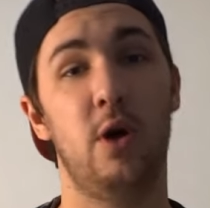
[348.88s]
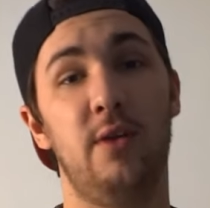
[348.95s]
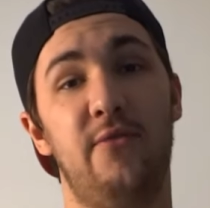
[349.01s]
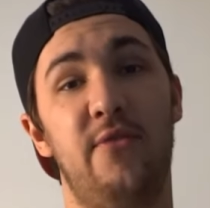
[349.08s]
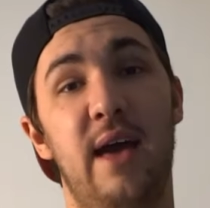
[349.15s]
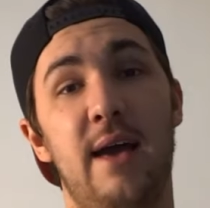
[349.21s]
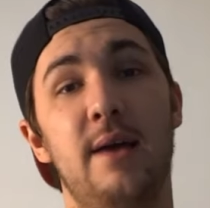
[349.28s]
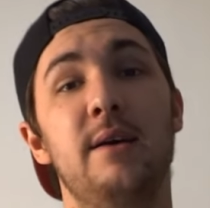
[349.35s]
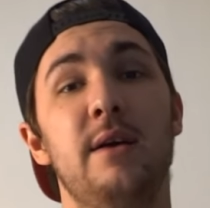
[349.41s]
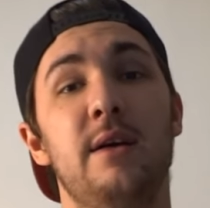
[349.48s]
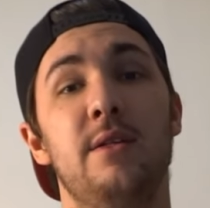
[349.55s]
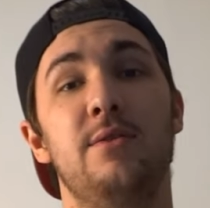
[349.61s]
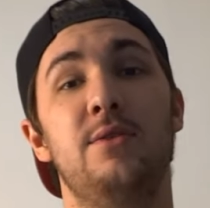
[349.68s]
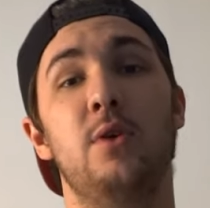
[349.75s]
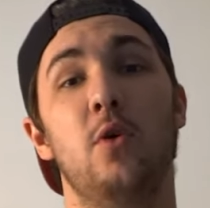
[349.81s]
of that,
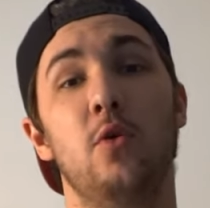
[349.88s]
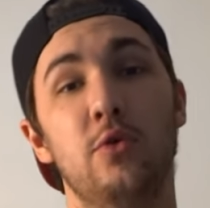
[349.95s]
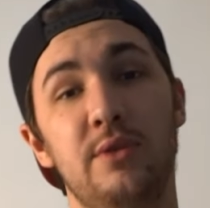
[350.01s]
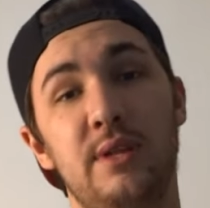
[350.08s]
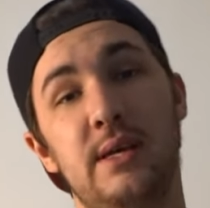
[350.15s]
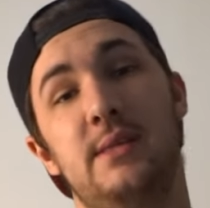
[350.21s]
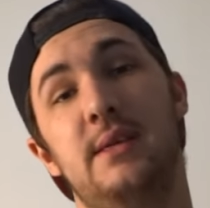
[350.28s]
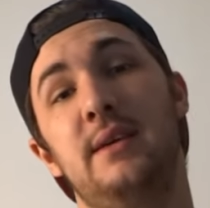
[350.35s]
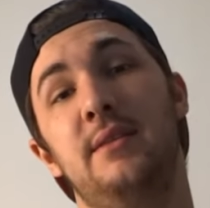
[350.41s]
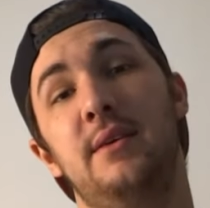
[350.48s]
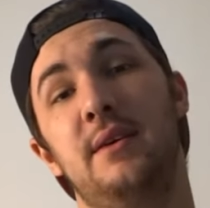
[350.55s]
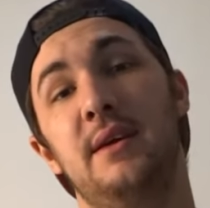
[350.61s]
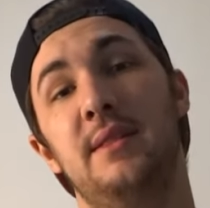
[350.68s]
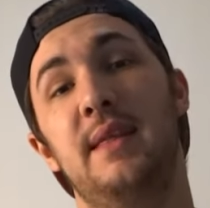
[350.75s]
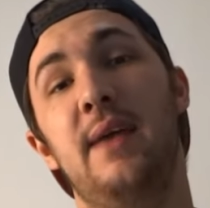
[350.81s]
the only thing that
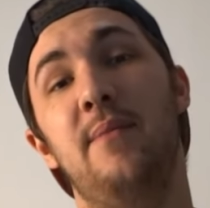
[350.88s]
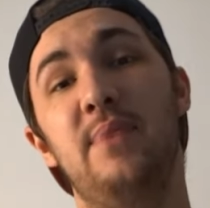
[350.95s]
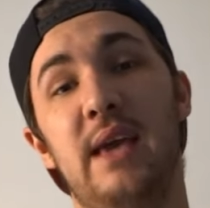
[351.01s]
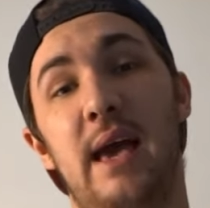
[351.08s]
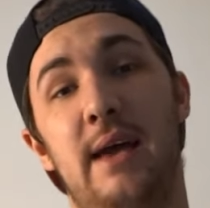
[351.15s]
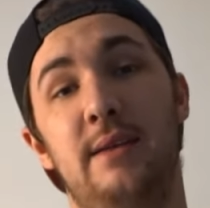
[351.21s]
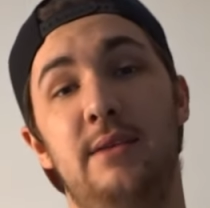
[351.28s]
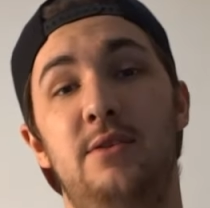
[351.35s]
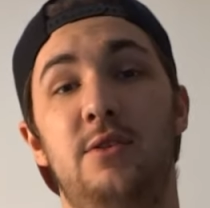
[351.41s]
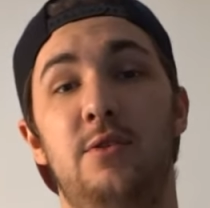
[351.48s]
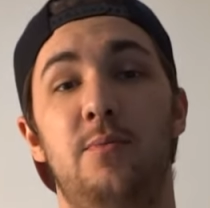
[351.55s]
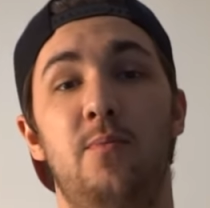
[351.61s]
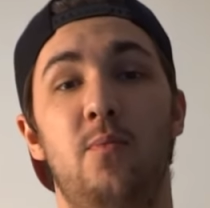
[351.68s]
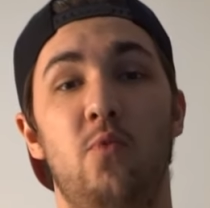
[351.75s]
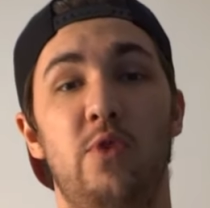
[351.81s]
can then be added to the
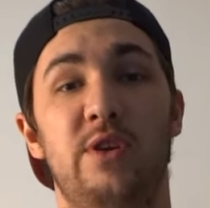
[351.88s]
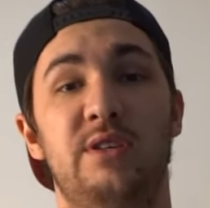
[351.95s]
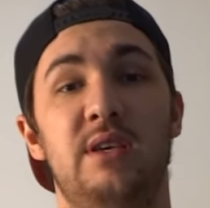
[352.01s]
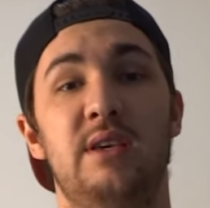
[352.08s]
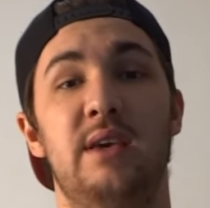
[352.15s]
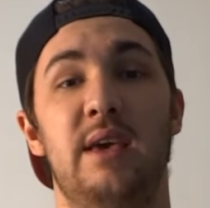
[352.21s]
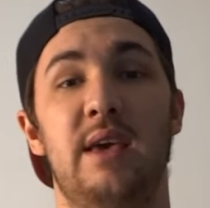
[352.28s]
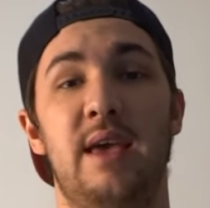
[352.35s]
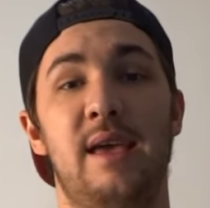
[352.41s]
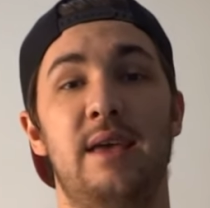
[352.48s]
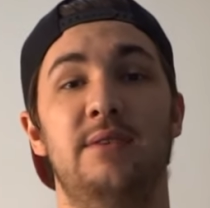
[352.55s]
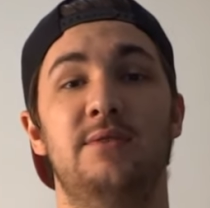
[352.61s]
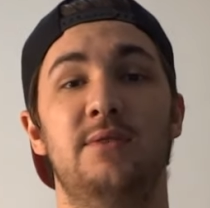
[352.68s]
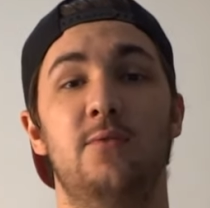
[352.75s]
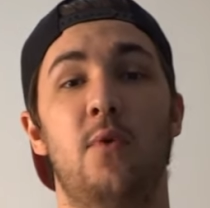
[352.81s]
whiskey
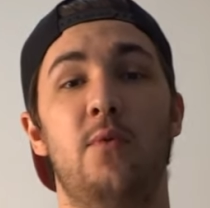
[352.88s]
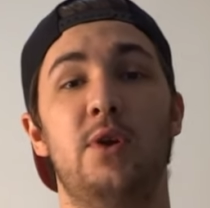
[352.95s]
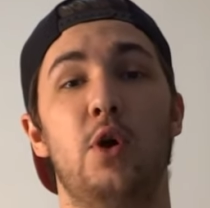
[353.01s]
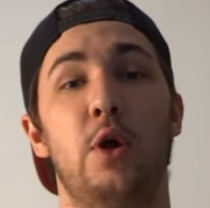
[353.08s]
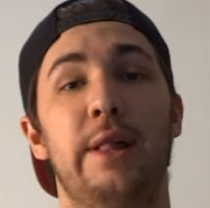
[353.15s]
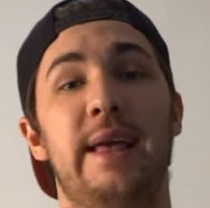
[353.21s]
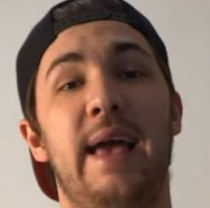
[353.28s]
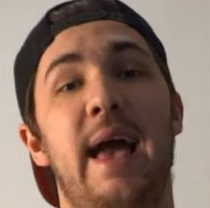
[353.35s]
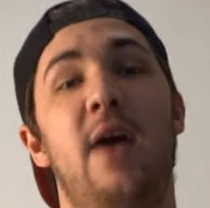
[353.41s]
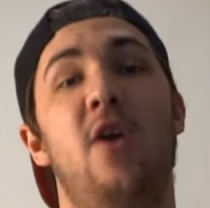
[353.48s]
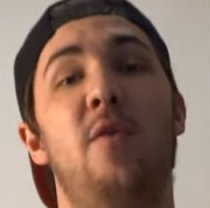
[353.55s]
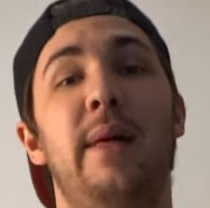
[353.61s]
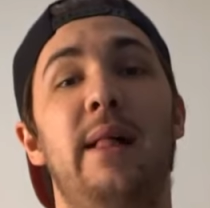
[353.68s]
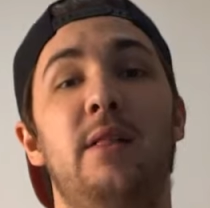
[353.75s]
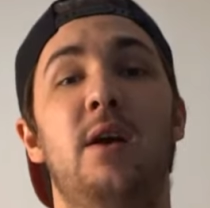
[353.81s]
is what we call
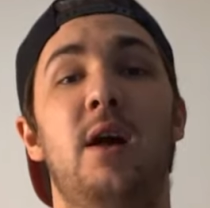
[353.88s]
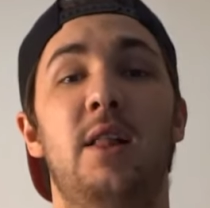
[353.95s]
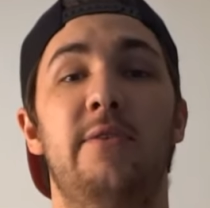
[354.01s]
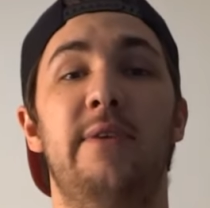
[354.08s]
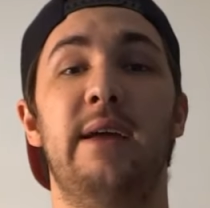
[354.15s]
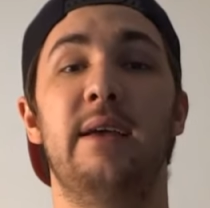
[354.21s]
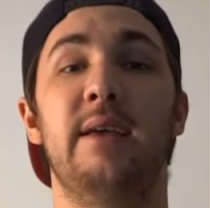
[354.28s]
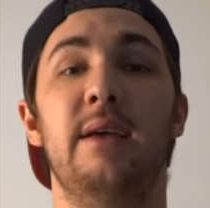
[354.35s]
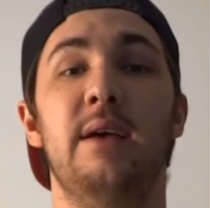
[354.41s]
caramel colouring.